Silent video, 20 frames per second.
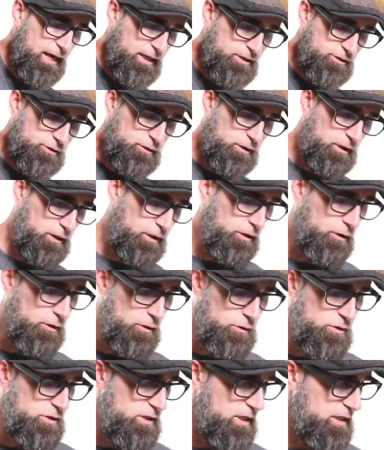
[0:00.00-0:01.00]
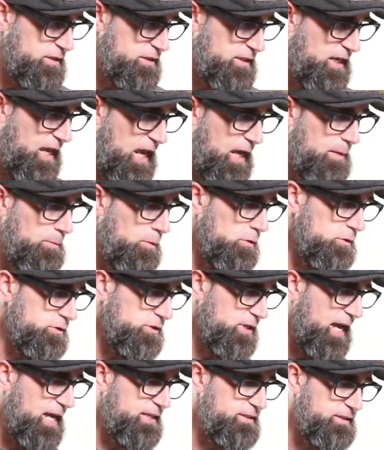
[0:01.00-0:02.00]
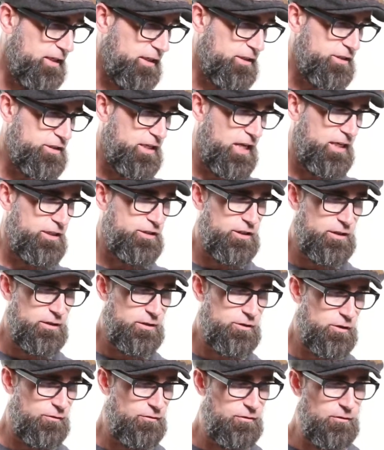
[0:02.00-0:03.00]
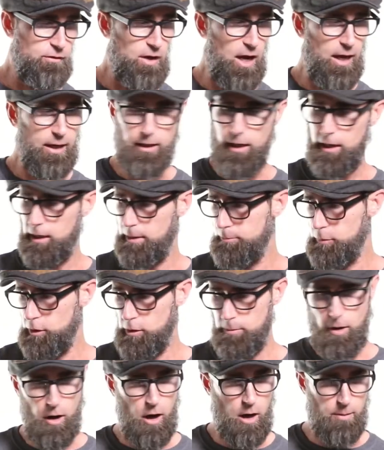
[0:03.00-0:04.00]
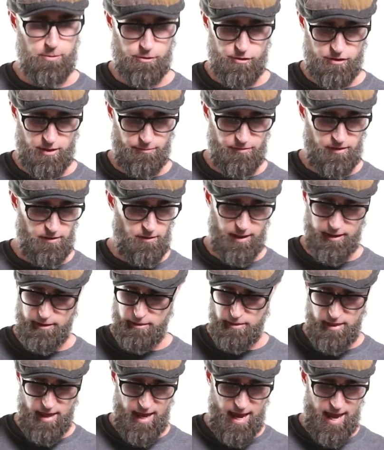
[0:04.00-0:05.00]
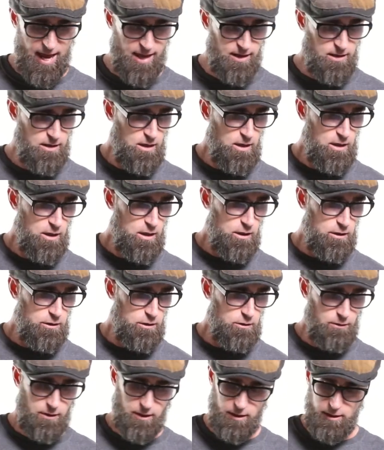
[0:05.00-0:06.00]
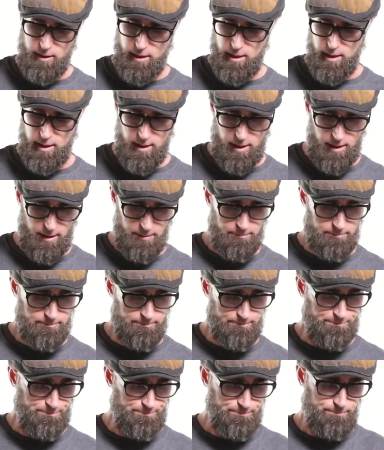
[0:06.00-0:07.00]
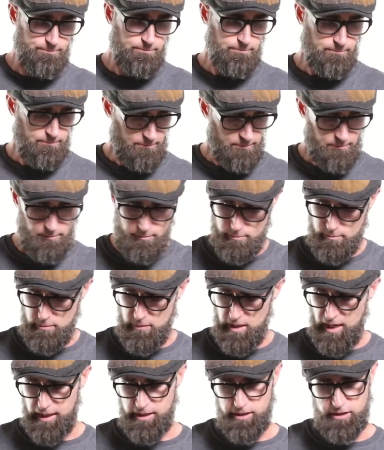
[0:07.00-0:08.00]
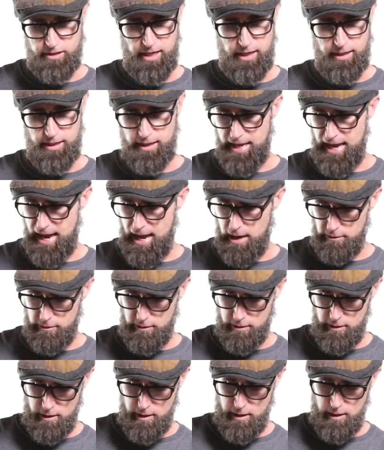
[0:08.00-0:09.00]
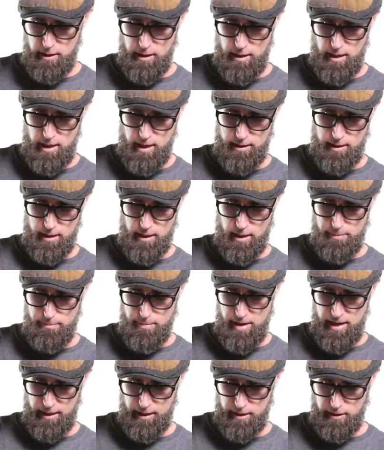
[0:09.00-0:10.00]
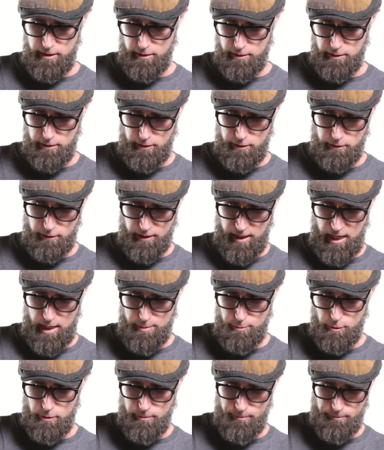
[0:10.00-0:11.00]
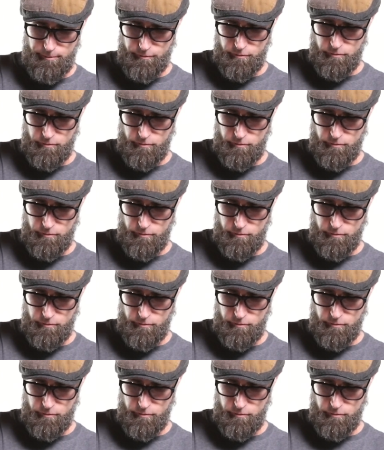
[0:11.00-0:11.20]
actually use these cables as an extension. So if you've got it on a boom arm or something like that, you can um, extend it out and end up making your, your cable